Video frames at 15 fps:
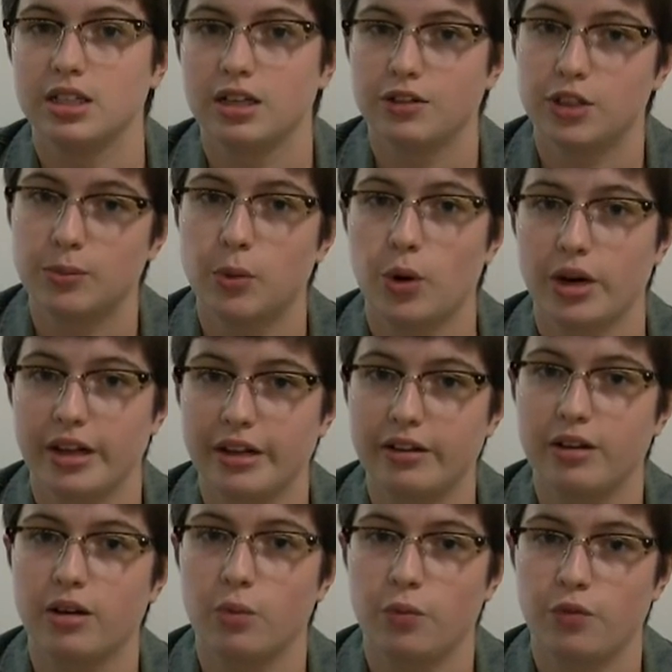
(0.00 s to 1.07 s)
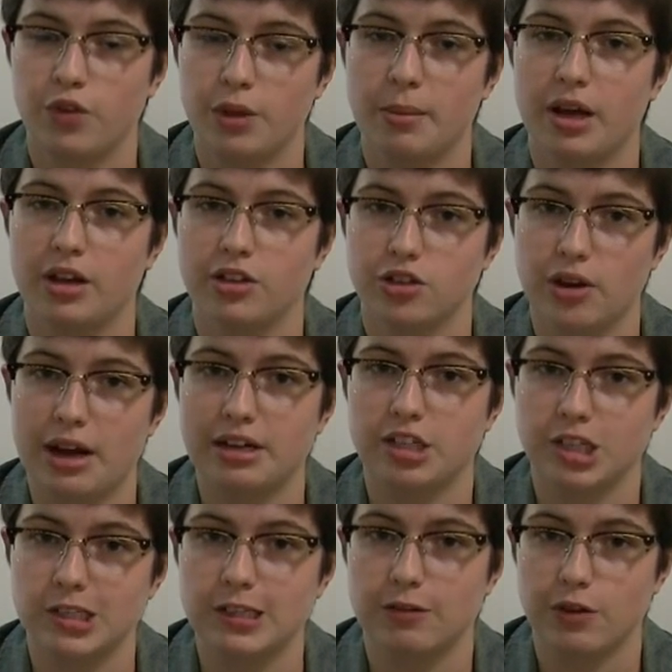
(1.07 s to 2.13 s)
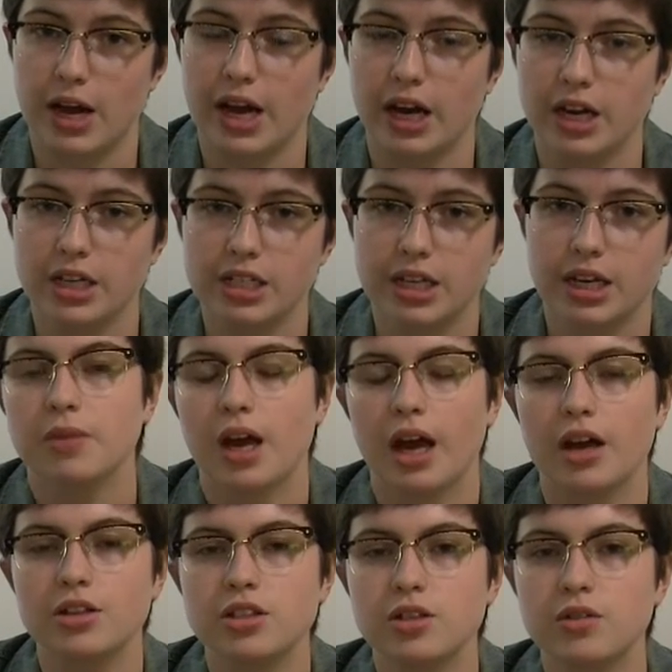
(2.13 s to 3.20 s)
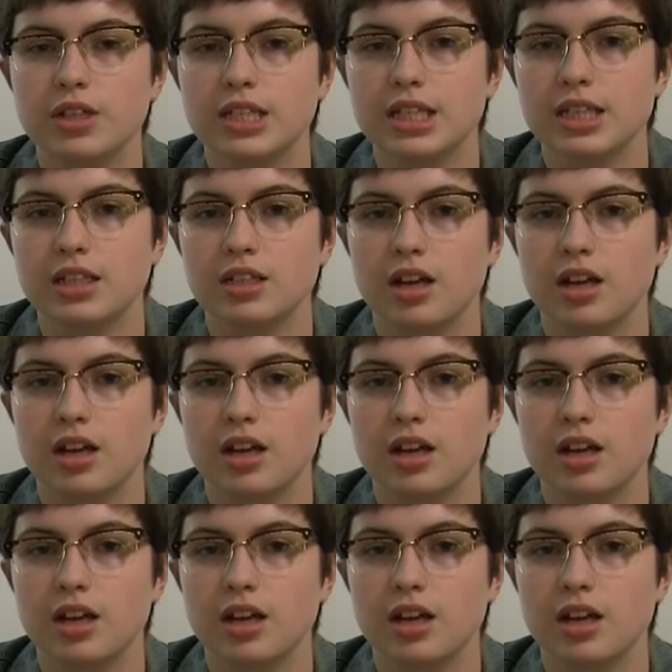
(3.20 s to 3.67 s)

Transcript: supporting female directors and writers. I also recently